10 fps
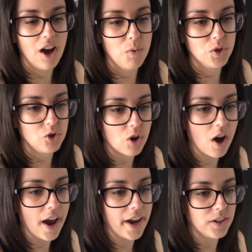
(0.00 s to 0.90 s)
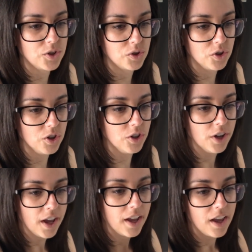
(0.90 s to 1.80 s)
I was trying to
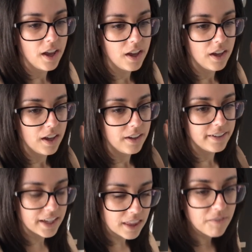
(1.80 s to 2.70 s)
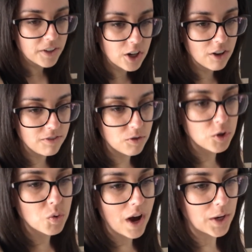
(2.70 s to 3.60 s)
get that video
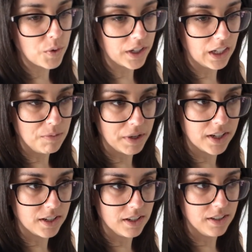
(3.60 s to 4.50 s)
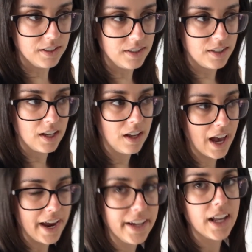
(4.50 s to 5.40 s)
filmed quite quickly because
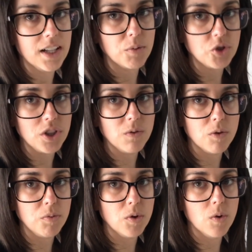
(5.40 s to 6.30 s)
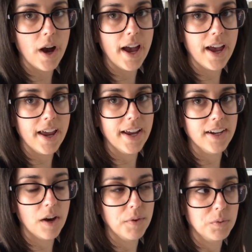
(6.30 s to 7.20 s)
A, Kenneth's watching the football
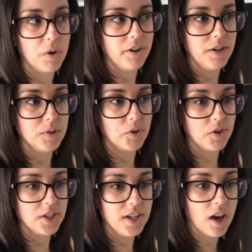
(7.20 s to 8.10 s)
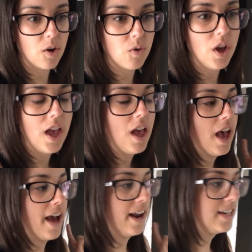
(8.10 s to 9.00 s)
and I was worried he was going to yell
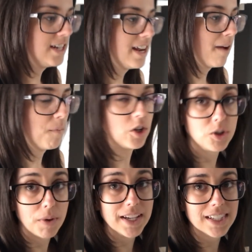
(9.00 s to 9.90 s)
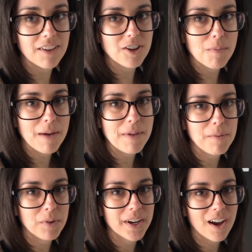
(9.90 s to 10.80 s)
and I didn't have much space left on my
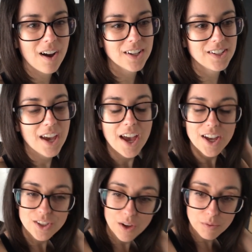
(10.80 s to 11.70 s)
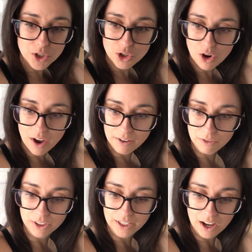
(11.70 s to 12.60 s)
memory cards. So I was trying
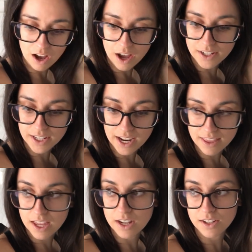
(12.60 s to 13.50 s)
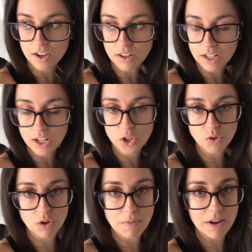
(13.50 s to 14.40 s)
really hard to get that done in a
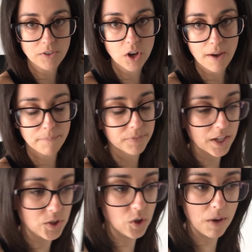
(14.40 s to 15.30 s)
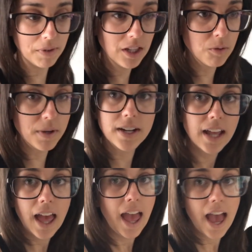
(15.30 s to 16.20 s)
short amount of time. So I'm a little bit
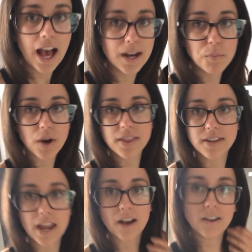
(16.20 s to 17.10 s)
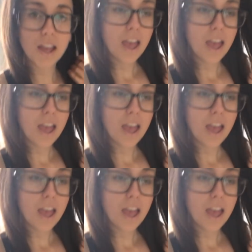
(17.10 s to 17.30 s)
out of breath now.